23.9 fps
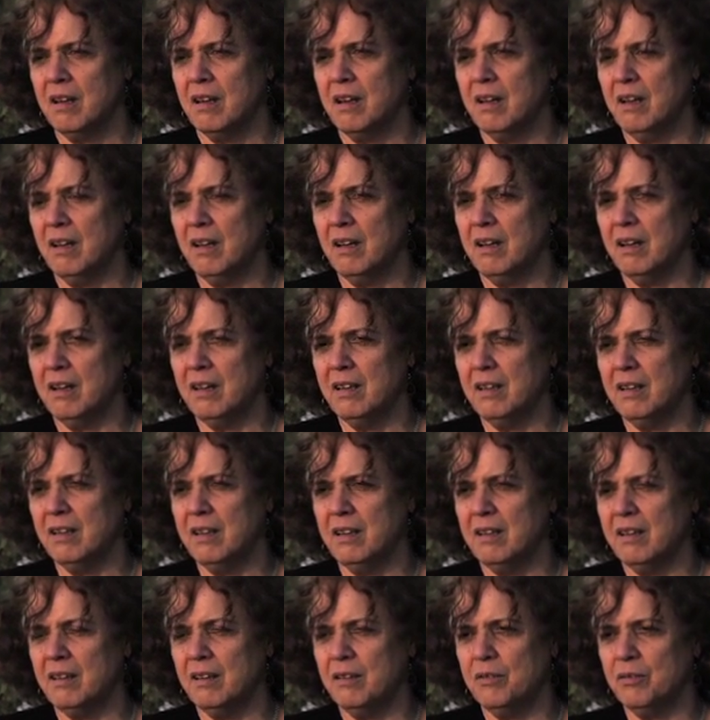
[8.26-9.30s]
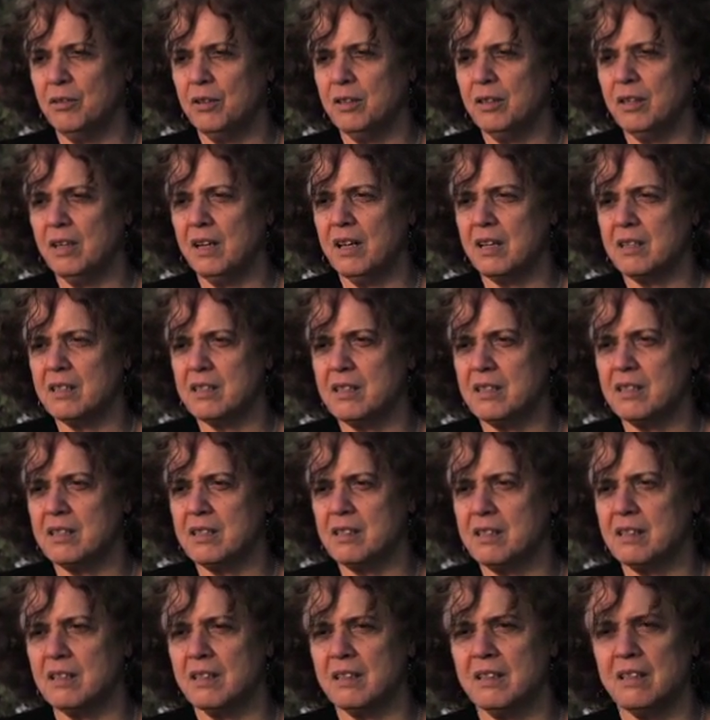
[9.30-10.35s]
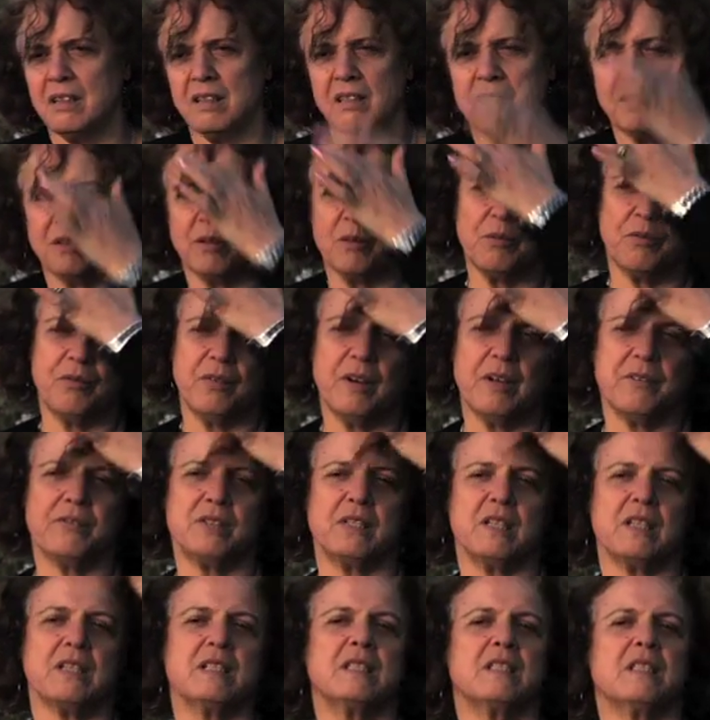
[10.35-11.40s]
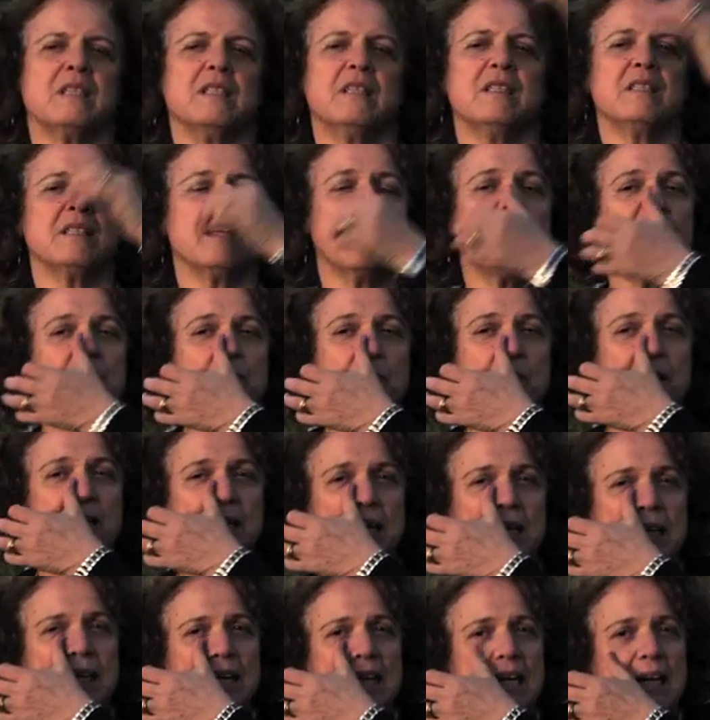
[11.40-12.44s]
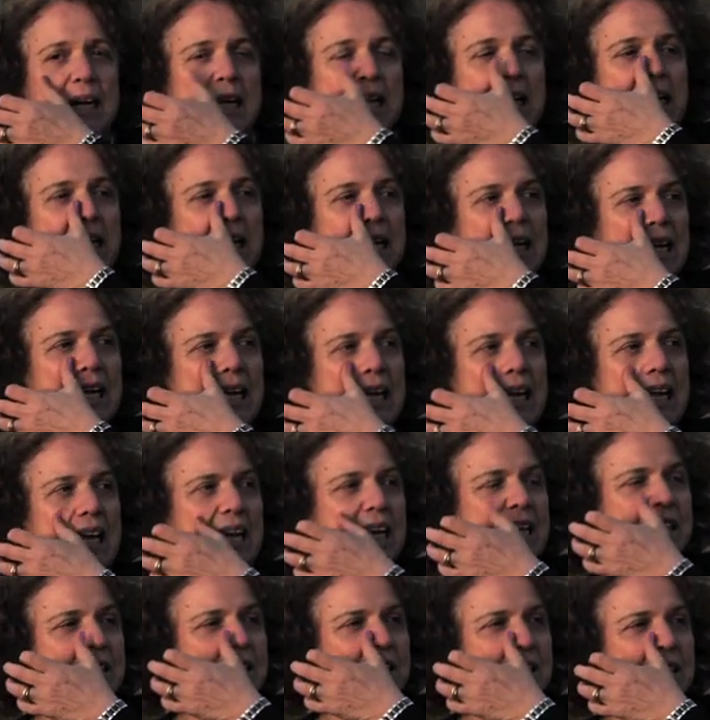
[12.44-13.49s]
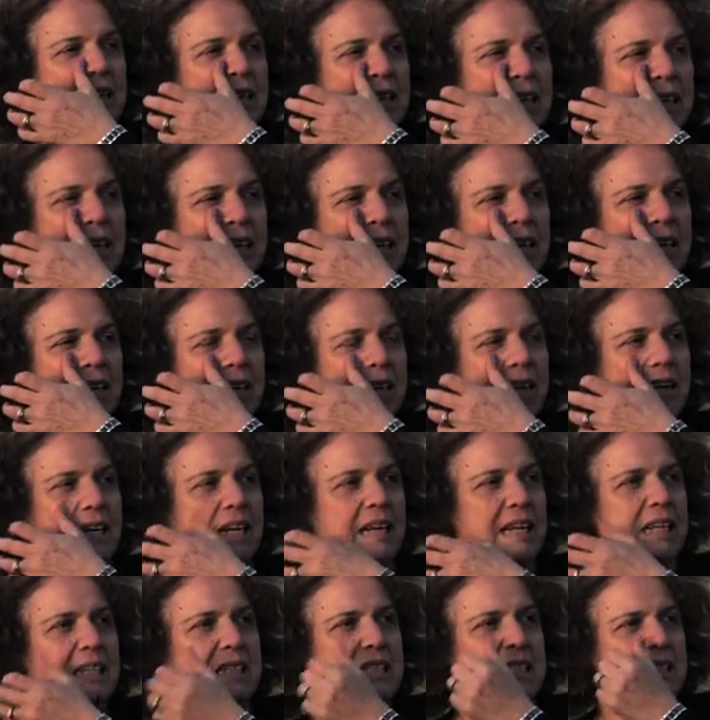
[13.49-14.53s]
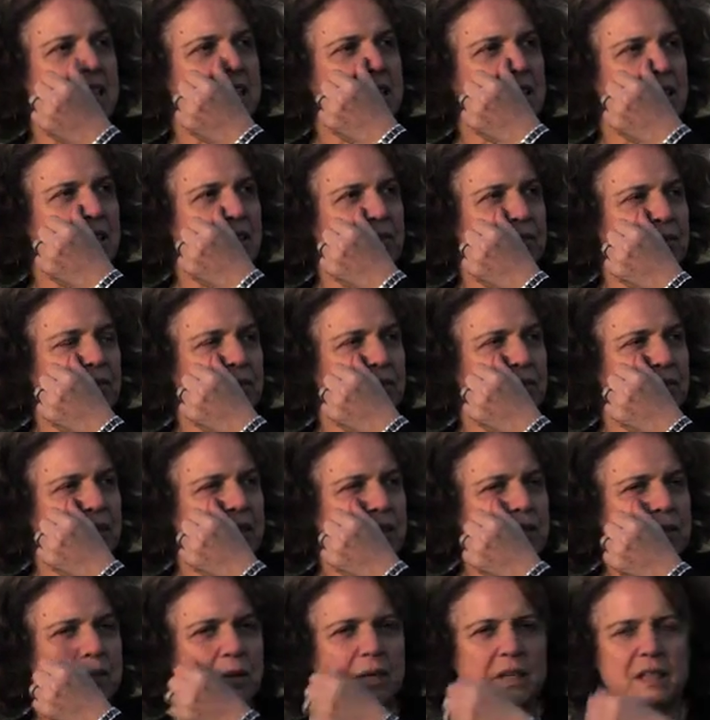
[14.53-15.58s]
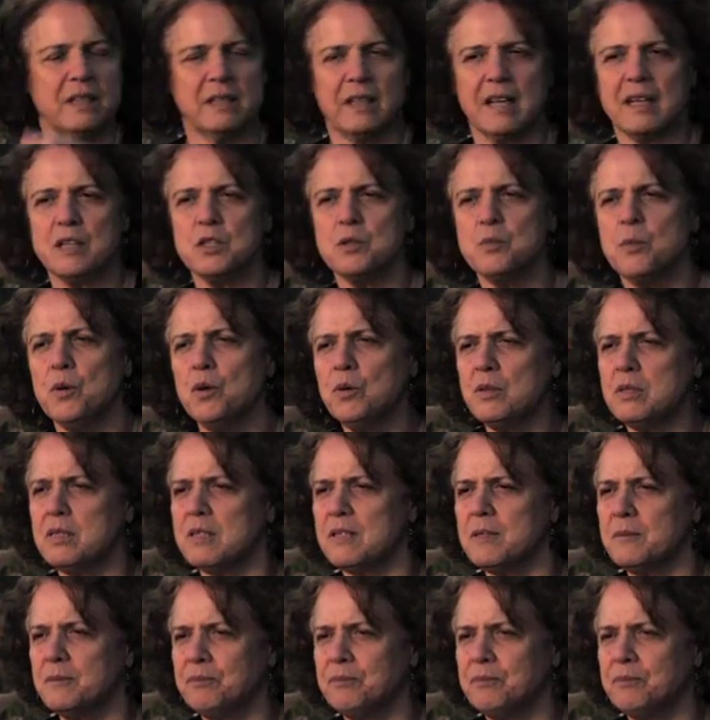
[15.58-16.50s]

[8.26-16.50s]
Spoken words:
And for the last, 5-6 years, I've been engaged in the analysis of Israeli textbooks,